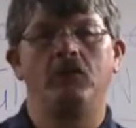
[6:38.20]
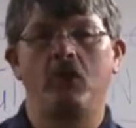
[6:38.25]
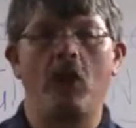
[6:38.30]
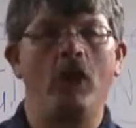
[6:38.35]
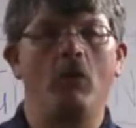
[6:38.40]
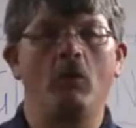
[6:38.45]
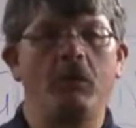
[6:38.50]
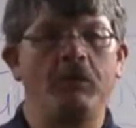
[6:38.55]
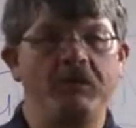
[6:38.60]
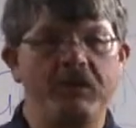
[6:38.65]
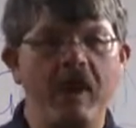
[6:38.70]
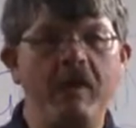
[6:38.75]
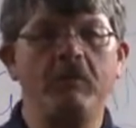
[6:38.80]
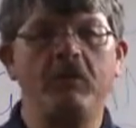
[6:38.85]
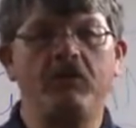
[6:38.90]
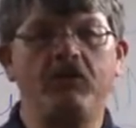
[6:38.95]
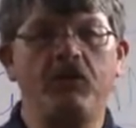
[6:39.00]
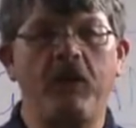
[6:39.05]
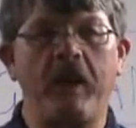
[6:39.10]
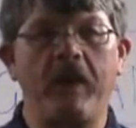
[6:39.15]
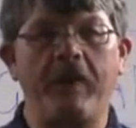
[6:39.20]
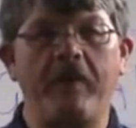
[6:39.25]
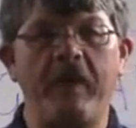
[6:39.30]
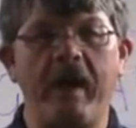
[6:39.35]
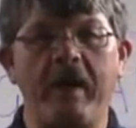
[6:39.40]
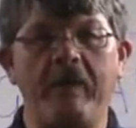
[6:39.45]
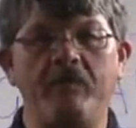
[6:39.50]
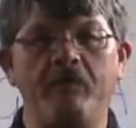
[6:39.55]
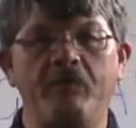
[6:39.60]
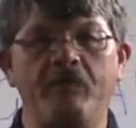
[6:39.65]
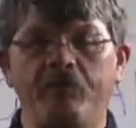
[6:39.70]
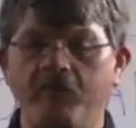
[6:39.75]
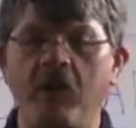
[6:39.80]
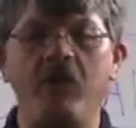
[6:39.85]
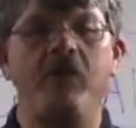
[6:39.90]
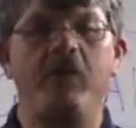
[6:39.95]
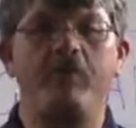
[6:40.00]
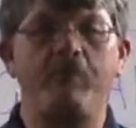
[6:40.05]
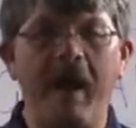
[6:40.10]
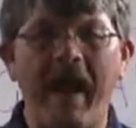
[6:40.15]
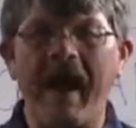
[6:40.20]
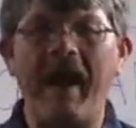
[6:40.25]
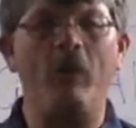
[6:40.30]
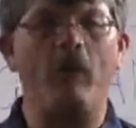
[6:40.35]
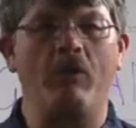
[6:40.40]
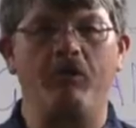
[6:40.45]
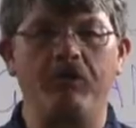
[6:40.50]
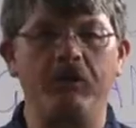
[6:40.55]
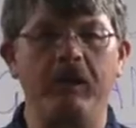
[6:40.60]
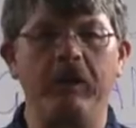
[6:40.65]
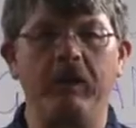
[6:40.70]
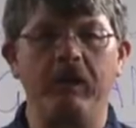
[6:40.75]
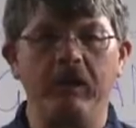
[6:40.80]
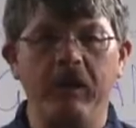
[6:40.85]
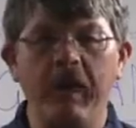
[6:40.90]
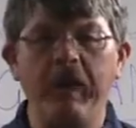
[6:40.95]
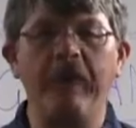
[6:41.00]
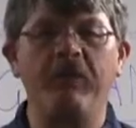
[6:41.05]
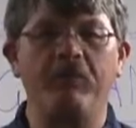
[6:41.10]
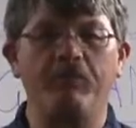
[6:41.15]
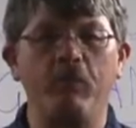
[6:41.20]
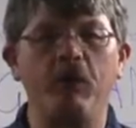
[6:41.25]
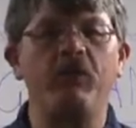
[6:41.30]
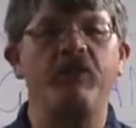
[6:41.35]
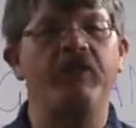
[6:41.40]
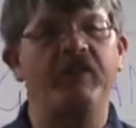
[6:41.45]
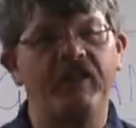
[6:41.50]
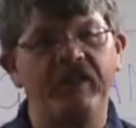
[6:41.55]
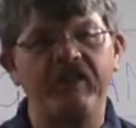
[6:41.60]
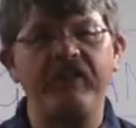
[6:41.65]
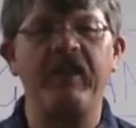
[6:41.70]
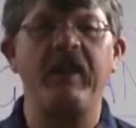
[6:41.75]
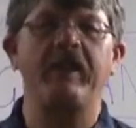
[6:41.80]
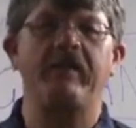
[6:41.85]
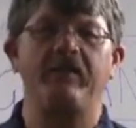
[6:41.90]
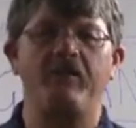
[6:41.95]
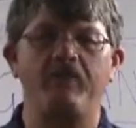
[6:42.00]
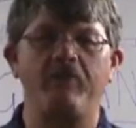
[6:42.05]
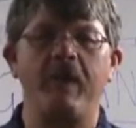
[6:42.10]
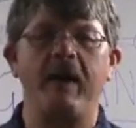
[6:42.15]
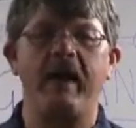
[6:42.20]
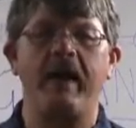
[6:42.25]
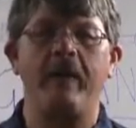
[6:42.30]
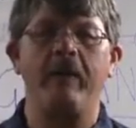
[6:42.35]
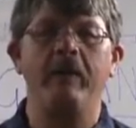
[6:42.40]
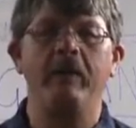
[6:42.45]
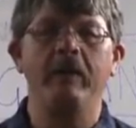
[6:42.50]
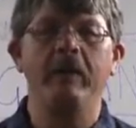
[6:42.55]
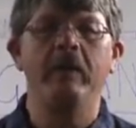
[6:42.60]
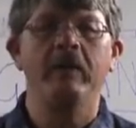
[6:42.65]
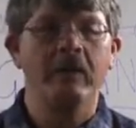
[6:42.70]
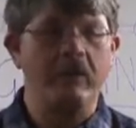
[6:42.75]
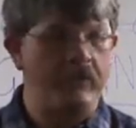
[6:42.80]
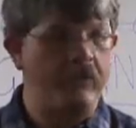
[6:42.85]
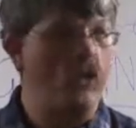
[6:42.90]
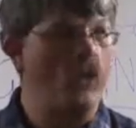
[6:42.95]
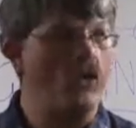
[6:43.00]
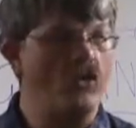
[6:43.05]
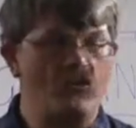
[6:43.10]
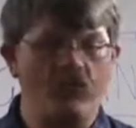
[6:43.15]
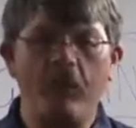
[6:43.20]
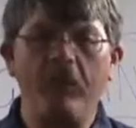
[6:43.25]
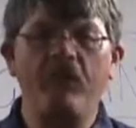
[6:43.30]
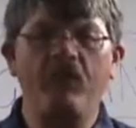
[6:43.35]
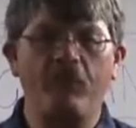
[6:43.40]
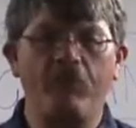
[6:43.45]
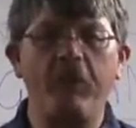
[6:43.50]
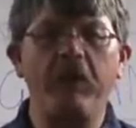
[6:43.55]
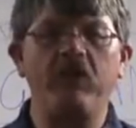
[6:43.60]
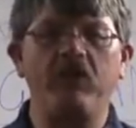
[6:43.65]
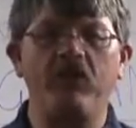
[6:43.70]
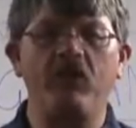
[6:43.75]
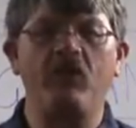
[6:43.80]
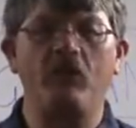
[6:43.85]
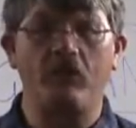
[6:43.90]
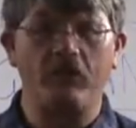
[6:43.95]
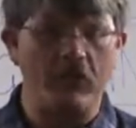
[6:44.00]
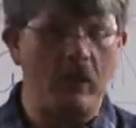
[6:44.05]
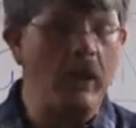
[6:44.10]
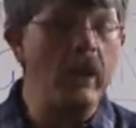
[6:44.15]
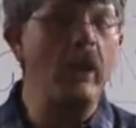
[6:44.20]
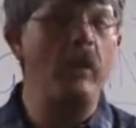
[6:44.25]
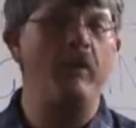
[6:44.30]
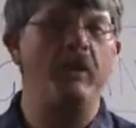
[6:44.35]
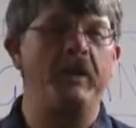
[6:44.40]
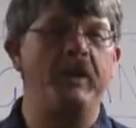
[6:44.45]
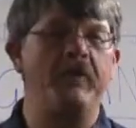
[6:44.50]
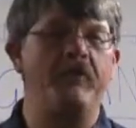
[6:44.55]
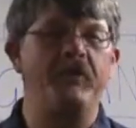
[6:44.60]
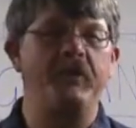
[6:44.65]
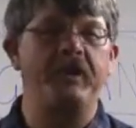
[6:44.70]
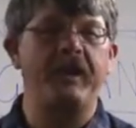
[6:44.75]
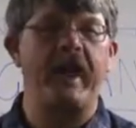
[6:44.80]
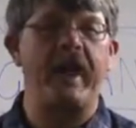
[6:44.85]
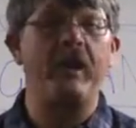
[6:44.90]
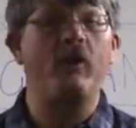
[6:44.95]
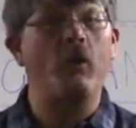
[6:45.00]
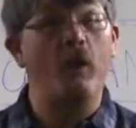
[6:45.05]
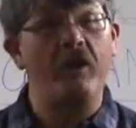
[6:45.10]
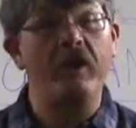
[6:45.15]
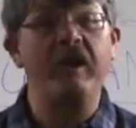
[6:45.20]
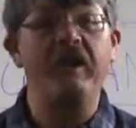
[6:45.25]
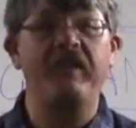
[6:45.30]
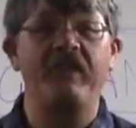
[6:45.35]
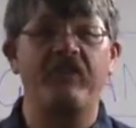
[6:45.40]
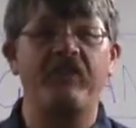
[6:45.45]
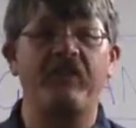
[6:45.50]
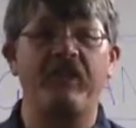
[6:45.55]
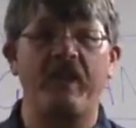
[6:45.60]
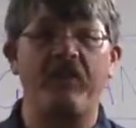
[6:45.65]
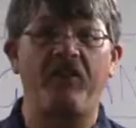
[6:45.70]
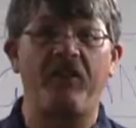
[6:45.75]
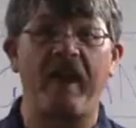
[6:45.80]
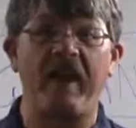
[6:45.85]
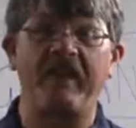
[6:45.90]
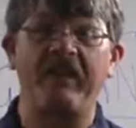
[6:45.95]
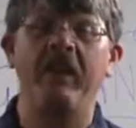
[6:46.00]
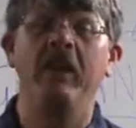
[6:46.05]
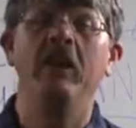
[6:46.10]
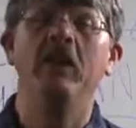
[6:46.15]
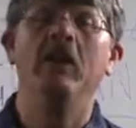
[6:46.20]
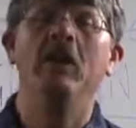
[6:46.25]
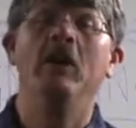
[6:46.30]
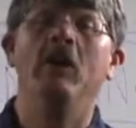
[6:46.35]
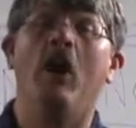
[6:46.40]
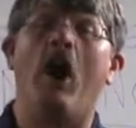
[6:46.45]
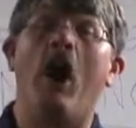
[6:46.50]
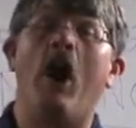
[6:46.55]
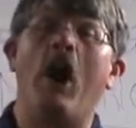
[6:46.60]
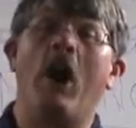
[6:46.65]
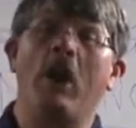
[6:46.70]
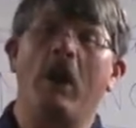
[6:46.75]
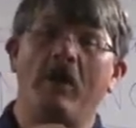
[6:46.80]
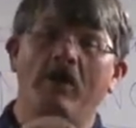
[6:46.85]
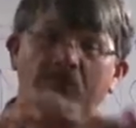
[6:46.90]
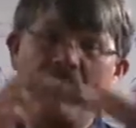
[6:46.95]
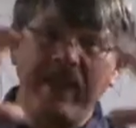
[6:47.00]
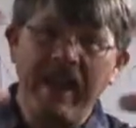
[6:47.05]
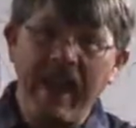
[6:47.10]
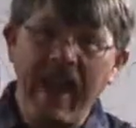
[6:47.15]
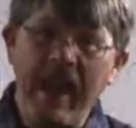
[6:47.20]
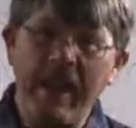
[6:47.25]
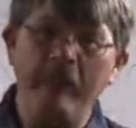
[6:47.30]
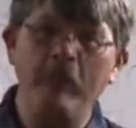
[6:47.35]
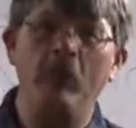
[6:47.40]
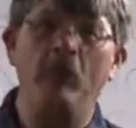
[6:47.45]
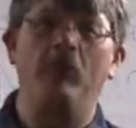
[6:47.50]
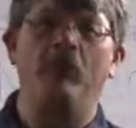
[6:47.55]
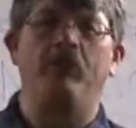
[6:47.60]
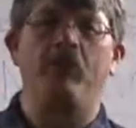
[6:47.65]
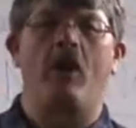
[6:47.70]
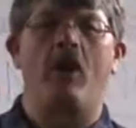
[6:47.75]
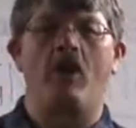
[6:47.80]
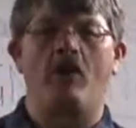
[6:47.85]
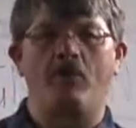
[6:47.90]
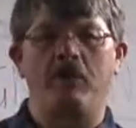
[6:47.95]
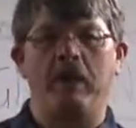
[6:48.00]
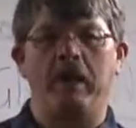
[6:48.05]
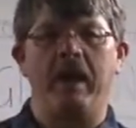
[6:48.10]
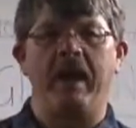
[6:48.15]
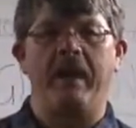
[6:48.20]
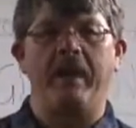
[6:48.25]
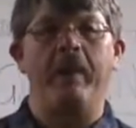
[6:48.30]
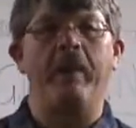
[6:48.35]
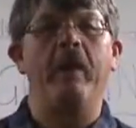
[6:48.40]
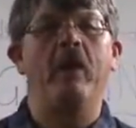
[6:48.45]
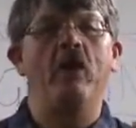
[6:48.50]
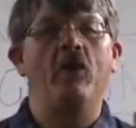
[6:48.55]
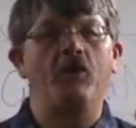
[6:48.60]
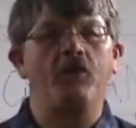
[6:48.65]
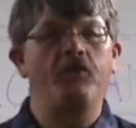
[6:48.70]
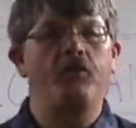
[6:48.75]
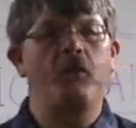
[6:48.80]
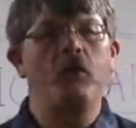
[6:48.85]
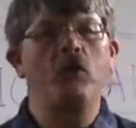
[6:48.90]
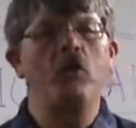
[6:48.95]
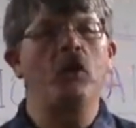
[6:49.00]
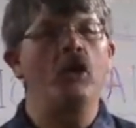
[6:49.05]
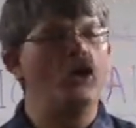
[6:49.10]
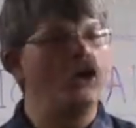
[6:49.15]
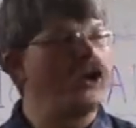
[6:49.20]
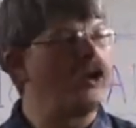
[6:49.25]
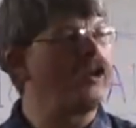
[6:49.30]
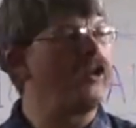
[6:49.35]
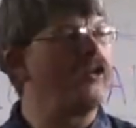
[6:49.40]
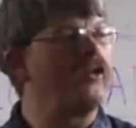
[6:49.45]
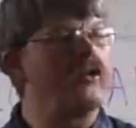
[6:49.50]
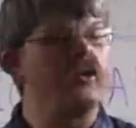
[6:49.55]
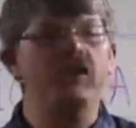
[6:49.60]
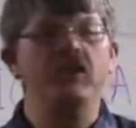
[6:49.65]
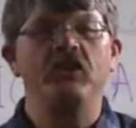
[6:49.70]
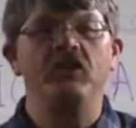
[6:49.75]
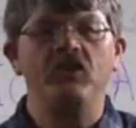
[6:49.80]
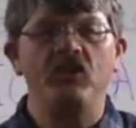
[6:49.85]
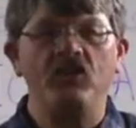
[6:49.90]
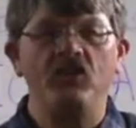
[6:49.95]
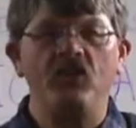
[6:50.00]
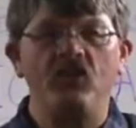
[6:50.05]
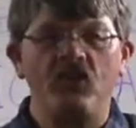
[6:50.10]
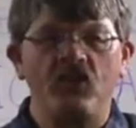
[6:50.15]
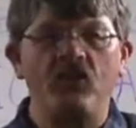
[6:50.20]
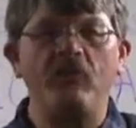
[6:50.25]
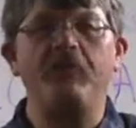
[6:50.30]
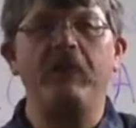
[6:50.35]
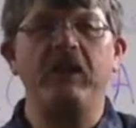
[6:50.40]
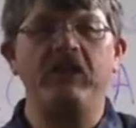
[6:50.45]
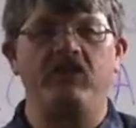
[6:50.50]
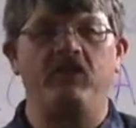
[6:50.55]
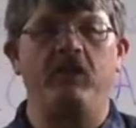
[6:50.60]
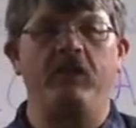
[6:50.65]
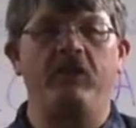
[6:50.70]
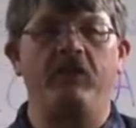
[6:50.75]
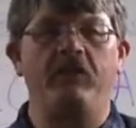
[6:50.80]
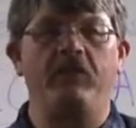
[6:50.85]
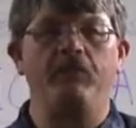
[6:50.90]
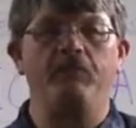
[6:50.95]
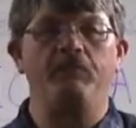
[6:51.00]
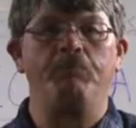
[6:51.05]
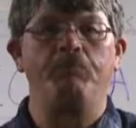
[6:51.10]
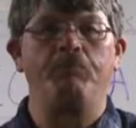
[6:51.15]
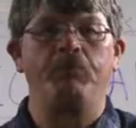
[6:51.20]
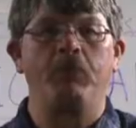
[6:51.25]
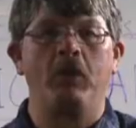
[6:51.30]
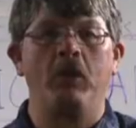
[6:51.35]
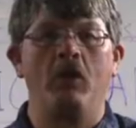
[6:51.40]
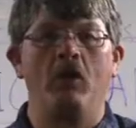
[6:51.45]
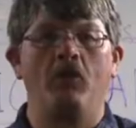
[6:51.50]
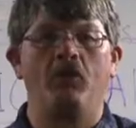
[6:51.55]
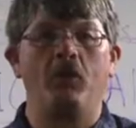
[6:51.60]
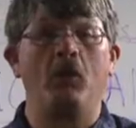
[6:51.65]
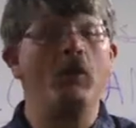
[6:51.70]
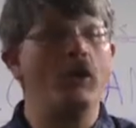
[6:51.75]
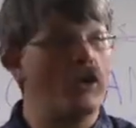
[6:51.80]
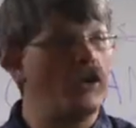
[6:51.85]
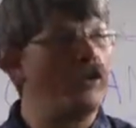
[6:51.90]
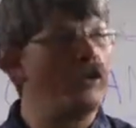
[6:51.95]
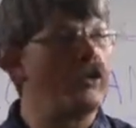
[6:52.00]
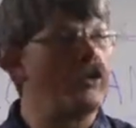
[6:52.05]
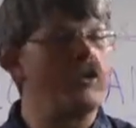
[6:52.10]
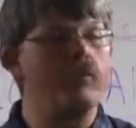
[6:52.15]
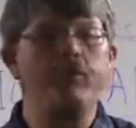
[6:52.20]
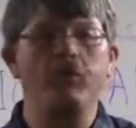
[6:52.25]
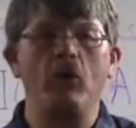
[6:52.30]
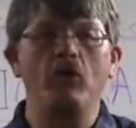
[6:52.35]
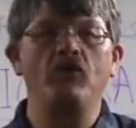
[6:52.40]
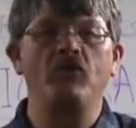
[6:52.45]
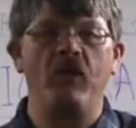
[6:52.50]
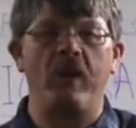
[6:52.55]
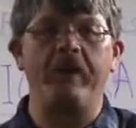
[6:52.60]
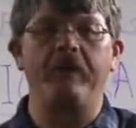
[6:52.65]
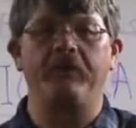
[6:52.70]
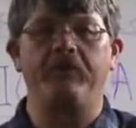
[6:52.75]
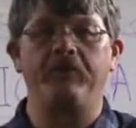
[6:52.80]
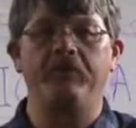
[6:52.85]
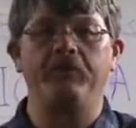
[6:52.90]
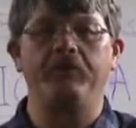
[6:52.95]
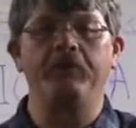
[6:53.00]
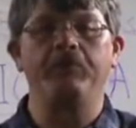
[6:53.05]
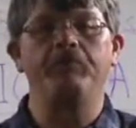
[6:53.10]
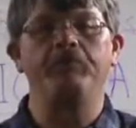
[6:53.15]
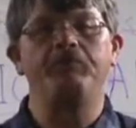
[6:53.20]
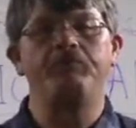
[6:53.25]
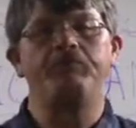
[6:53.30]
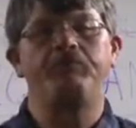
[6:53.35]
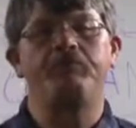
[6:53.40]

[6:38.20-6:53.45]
Darwin demonstrated that very powerfully in his book, The Descent of Man. The Origin of Species was a little bit different tack, where he discussed that all of the animals are related through earlier species, through earlier progenitors.